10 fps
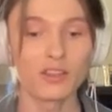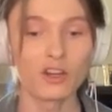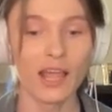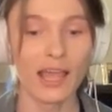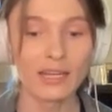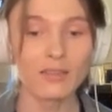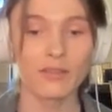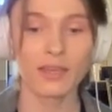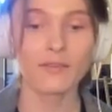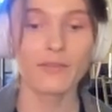is there
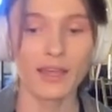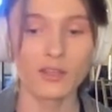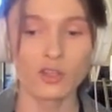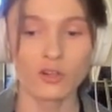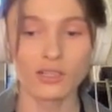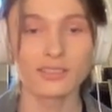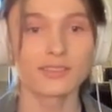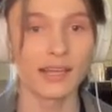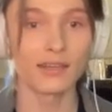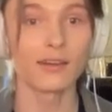anything that you're
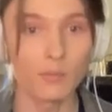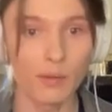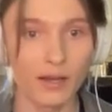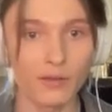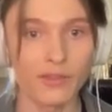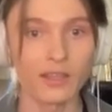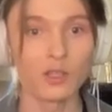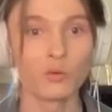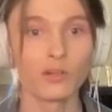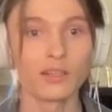excited about that
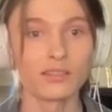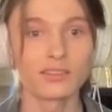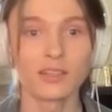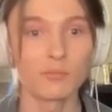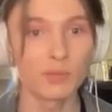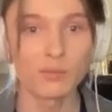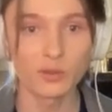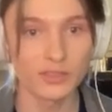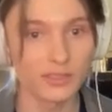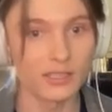you want to send
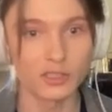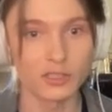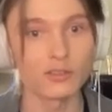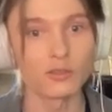people's attention